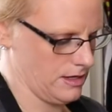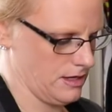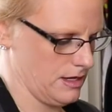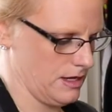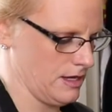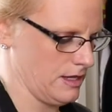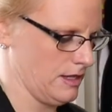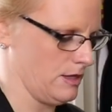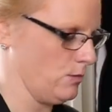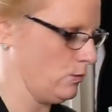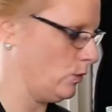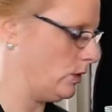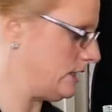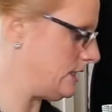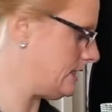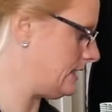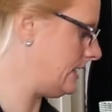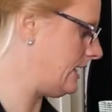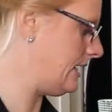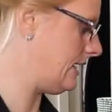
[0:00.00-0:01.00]
And then
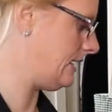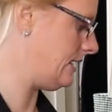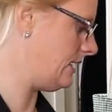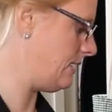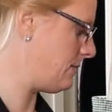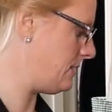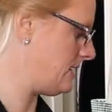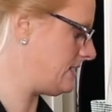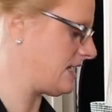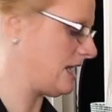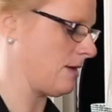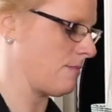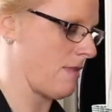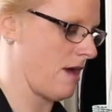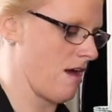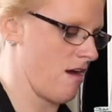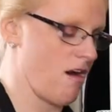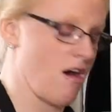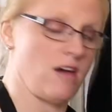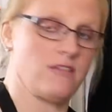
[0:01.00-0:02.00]
once again, I'm going to take
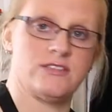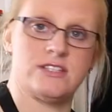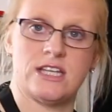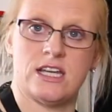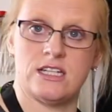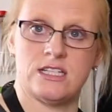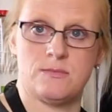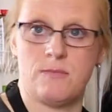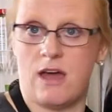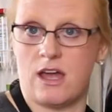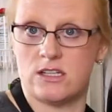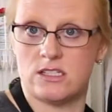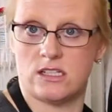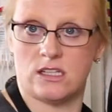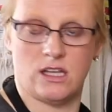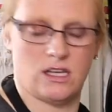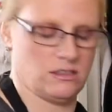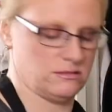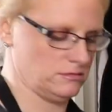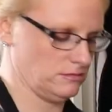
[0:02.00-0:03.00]
my offset
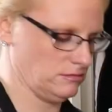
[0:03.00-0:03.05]
spatula